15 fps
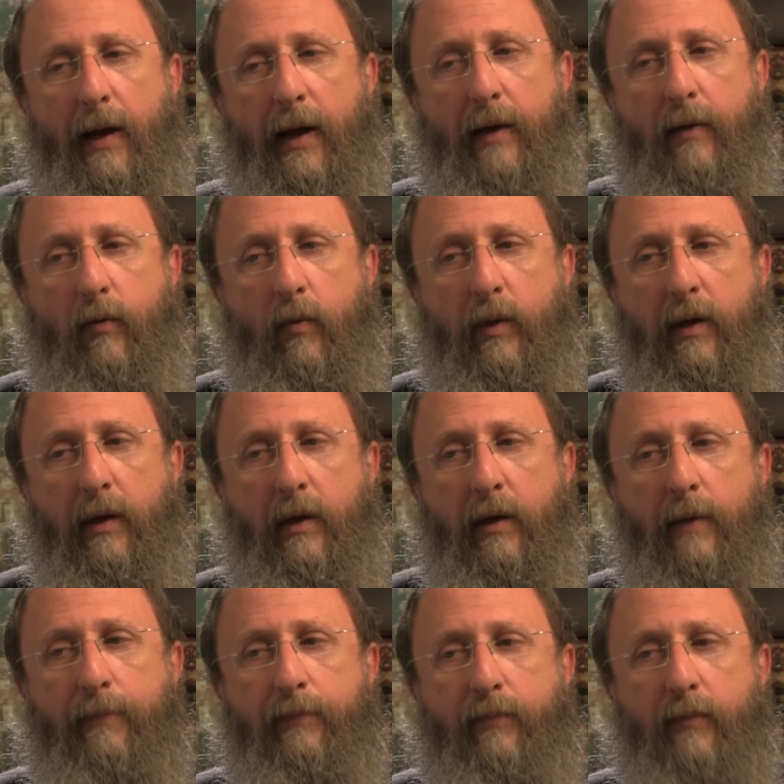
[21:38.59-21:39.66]
And
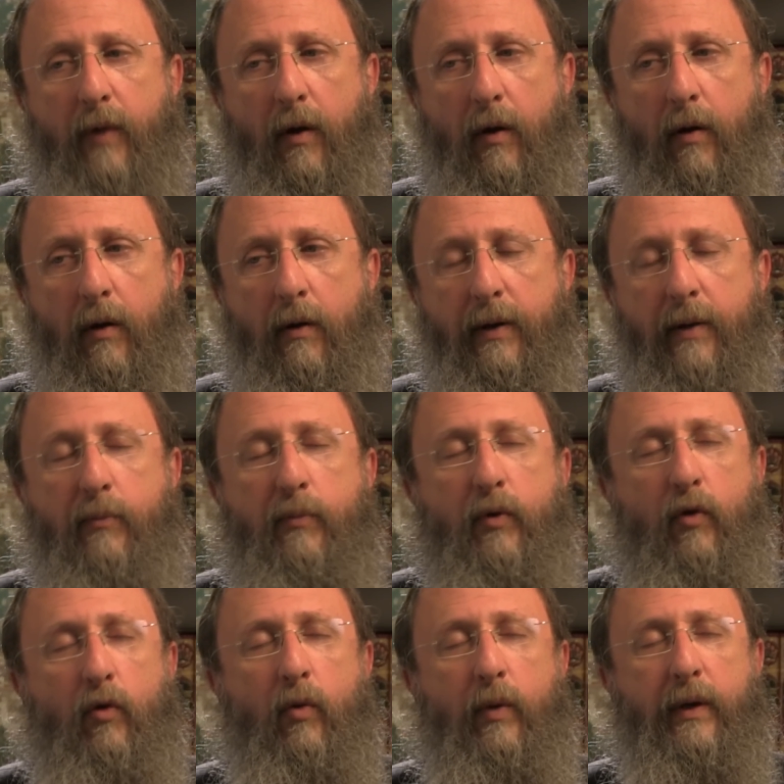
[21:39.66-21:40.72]
we are
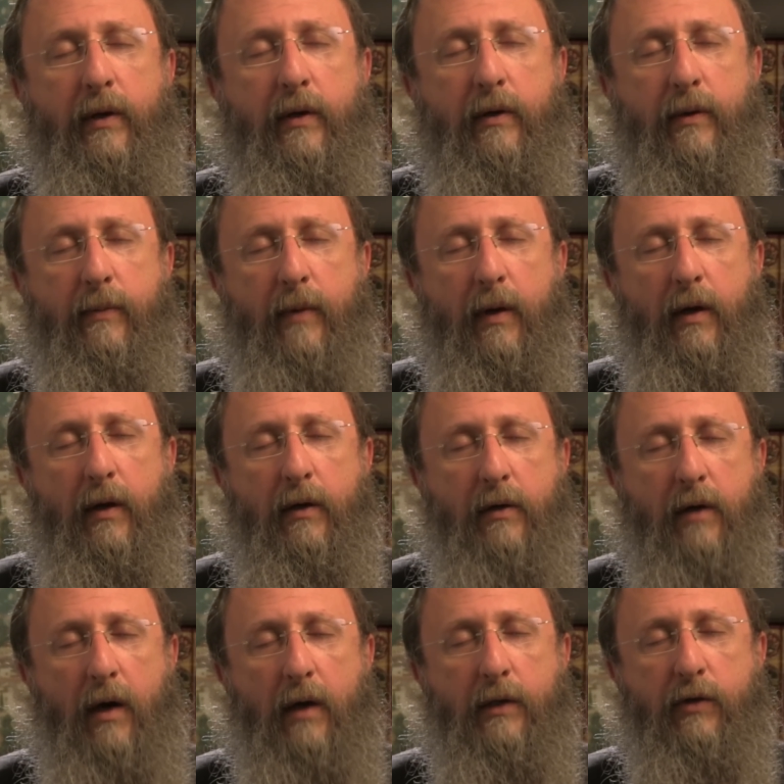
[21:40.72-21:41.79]
imbuing
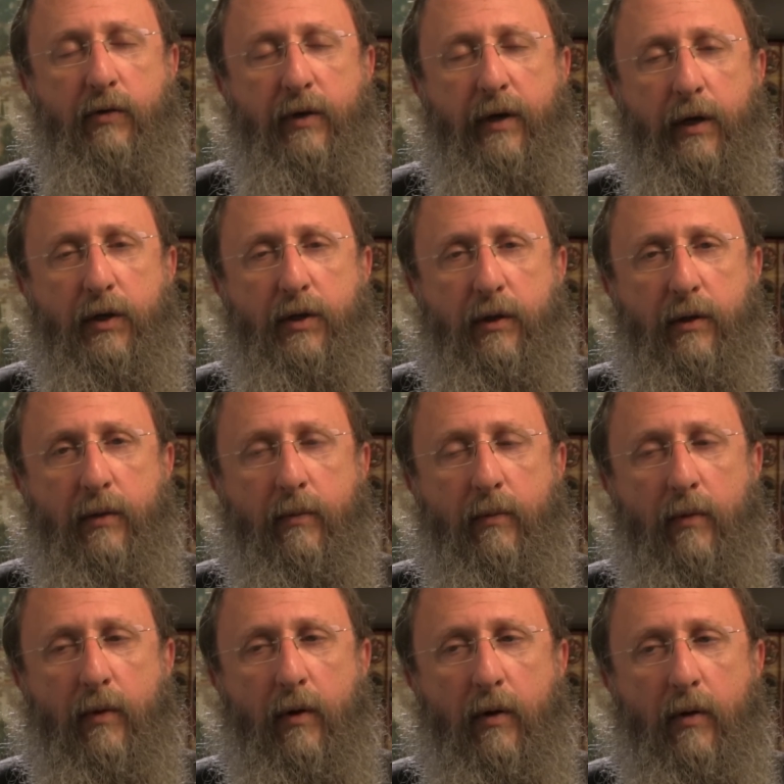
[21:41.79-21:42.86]
God's creation
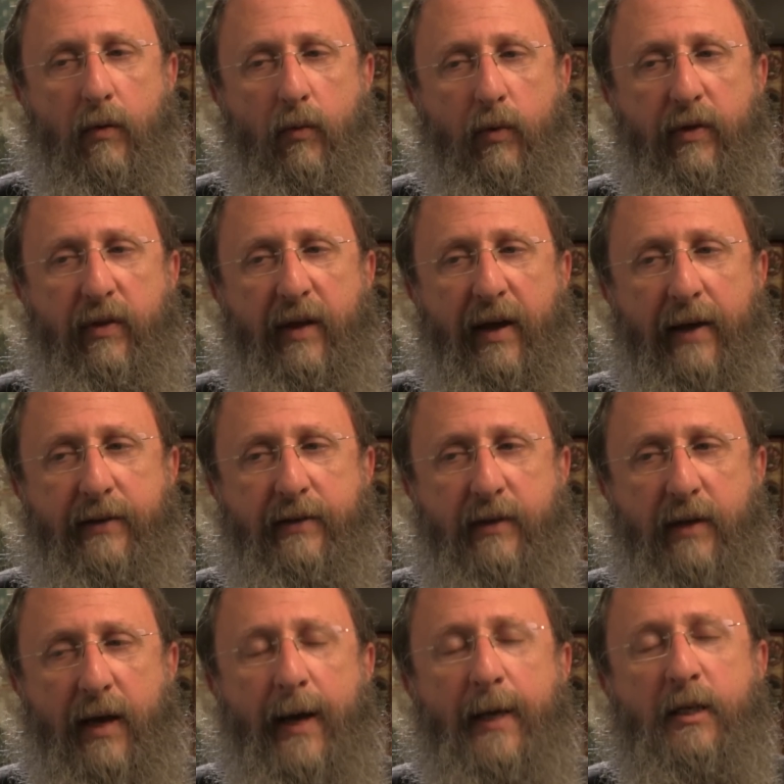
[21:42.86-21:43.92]
with that
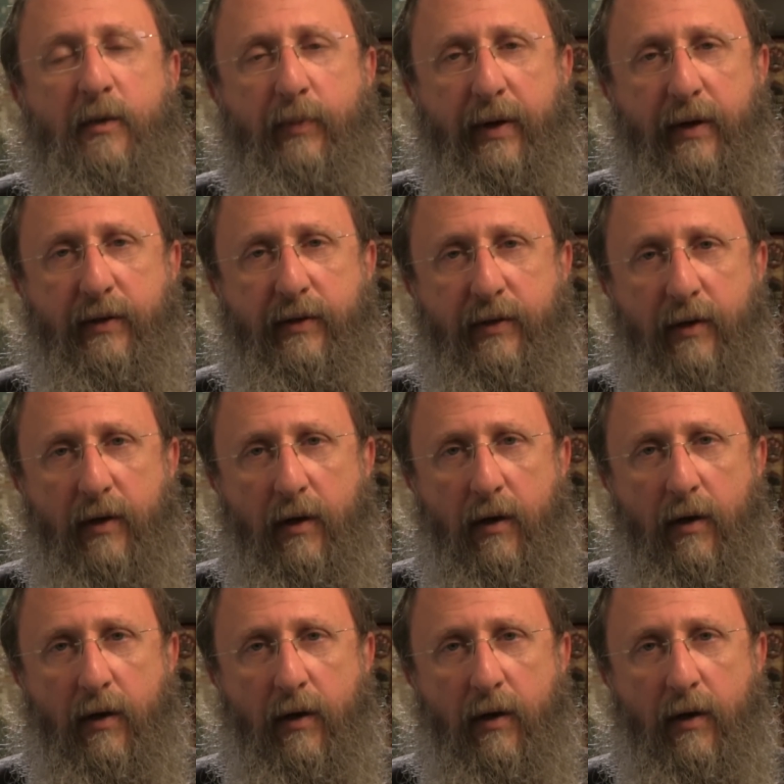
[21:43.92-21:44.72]
aspect